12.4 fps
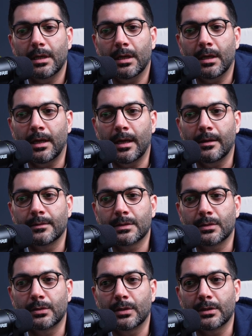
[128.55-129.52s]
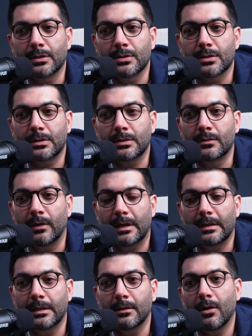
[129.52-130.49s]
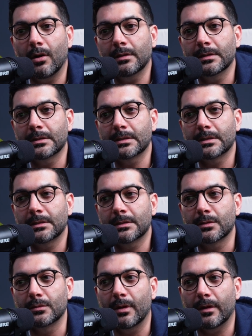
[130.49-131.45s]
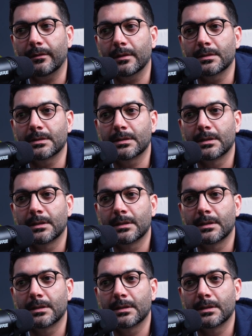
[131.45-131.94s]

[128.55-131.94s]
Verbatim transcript: Uh, so you can just directly call these two methods